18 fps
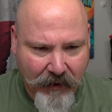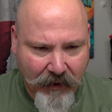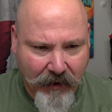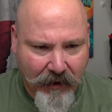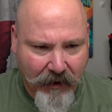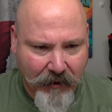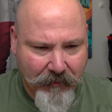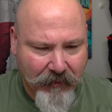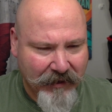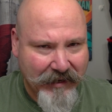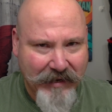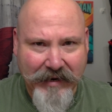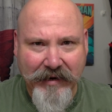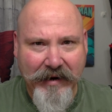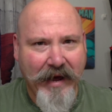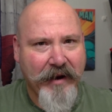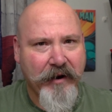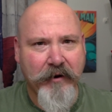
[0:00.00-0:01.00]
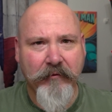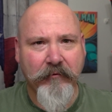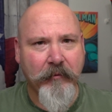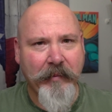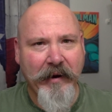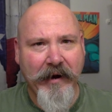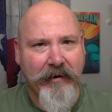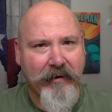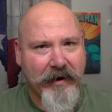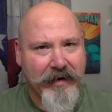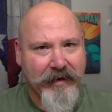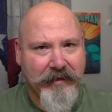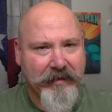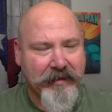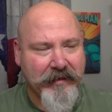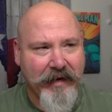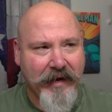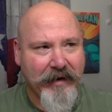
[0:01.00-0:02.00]
Again, not overpowering, and
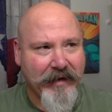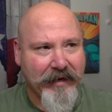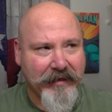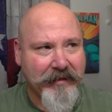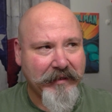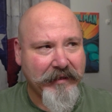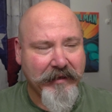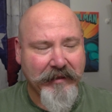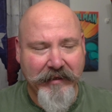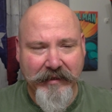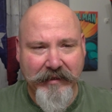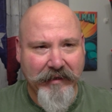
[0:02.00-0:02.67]
it's not like a sickly.